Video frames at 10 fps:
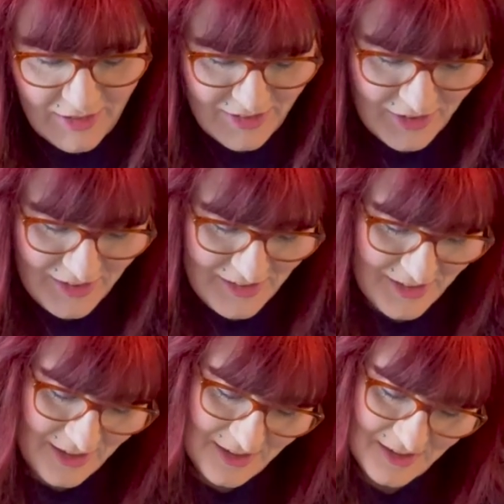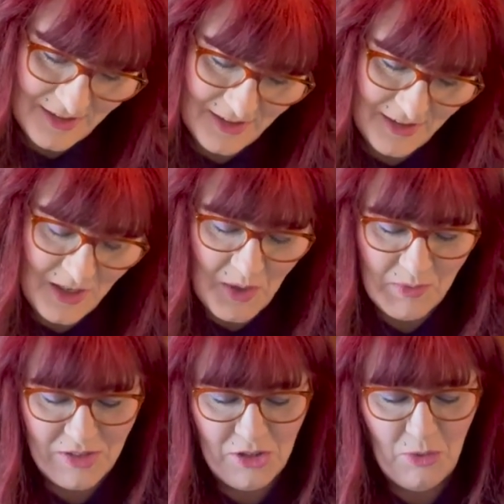This
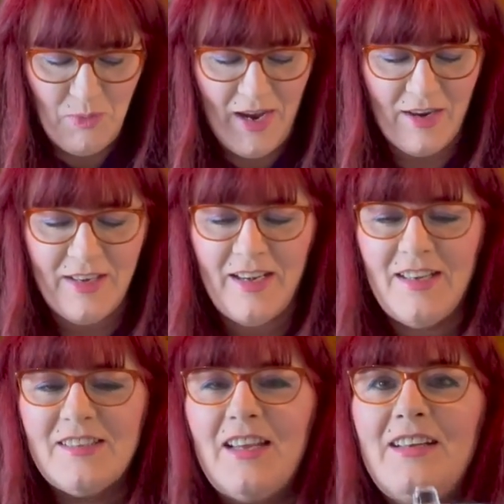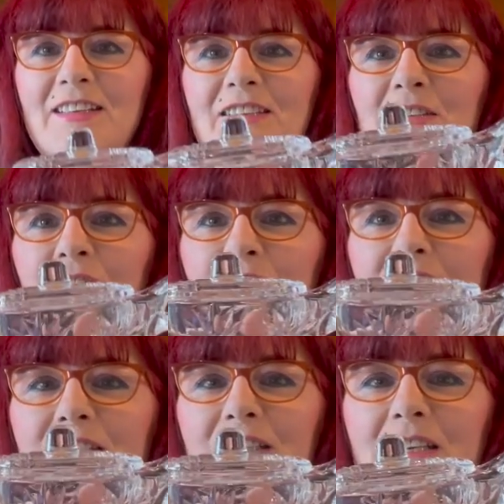was £2, and it's like this little
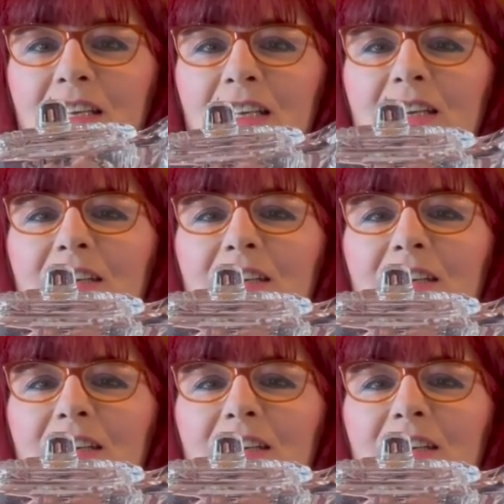genie